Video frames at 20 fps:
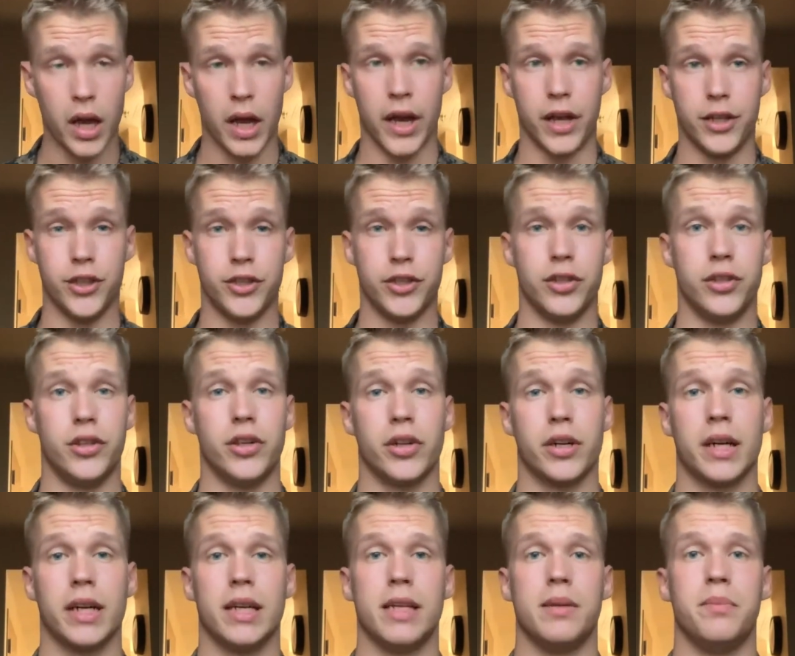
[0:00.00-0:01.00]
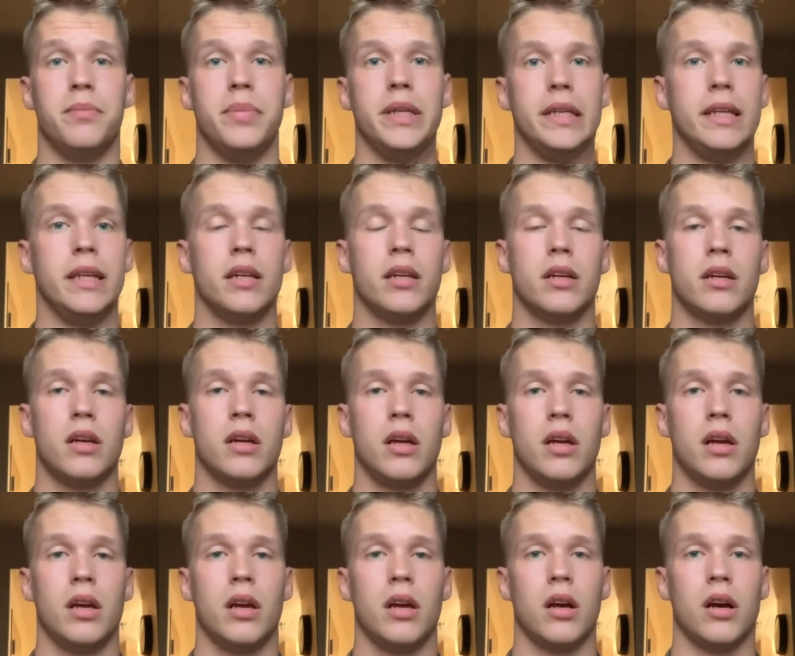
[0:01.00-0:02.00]
And they're gonna be,
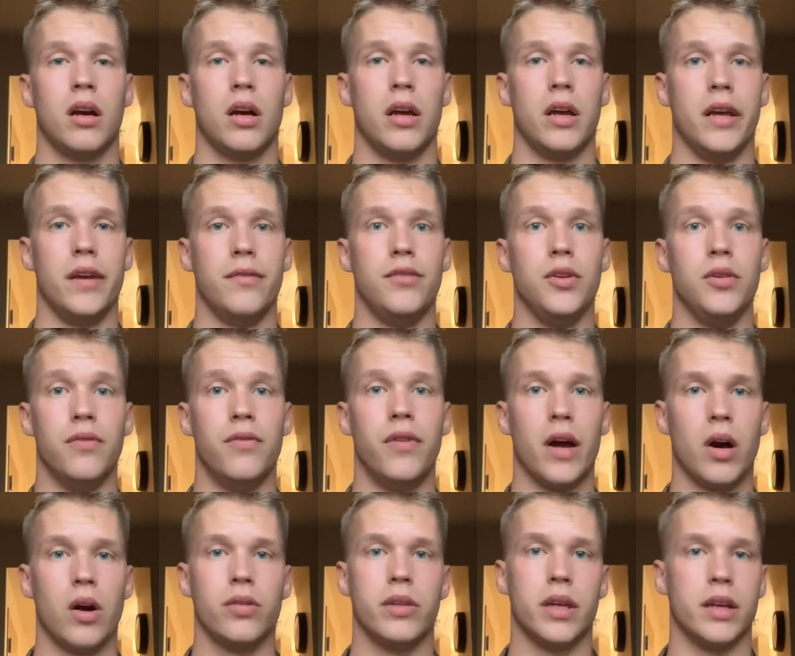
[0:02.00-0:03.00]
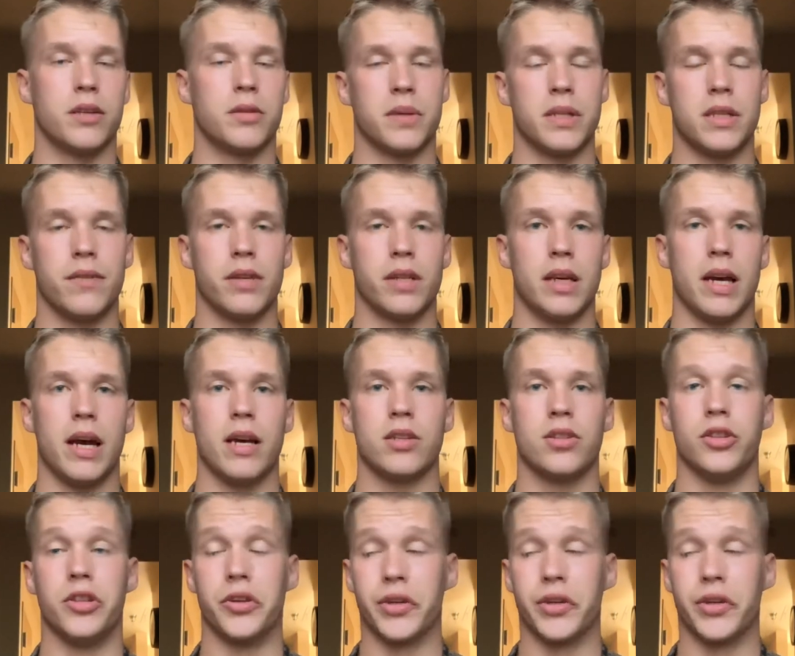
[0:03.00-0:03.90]
if you failed a specific task,